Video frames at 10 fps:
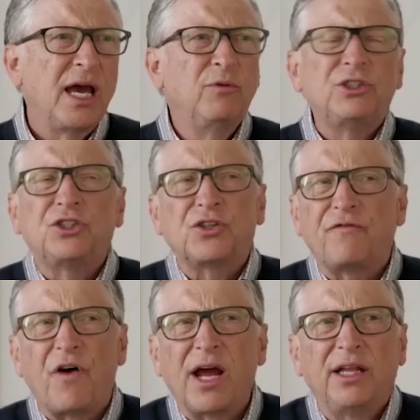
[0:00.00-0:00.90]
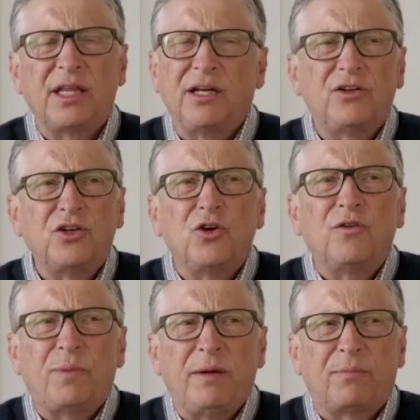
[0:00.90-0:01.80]
and which is a fine thing to do
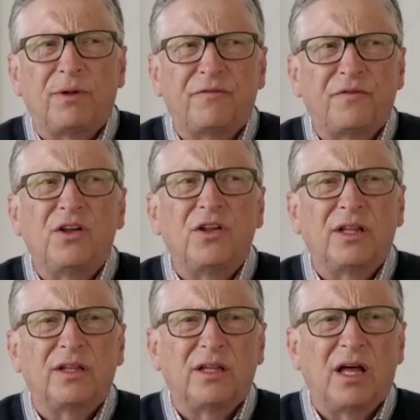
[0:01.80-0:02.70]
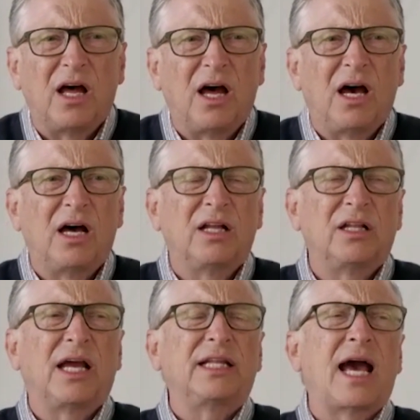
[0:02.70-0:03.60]
if people feel
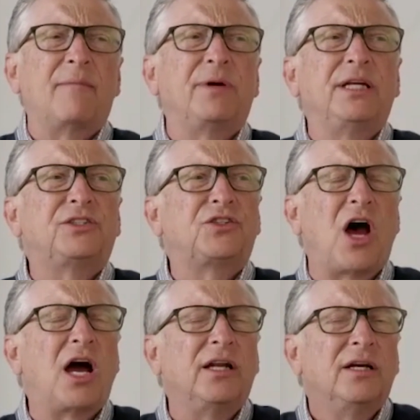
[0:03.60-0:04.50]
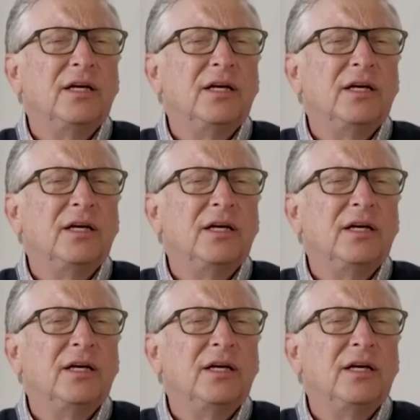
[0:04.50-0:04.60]
like that, but it's not,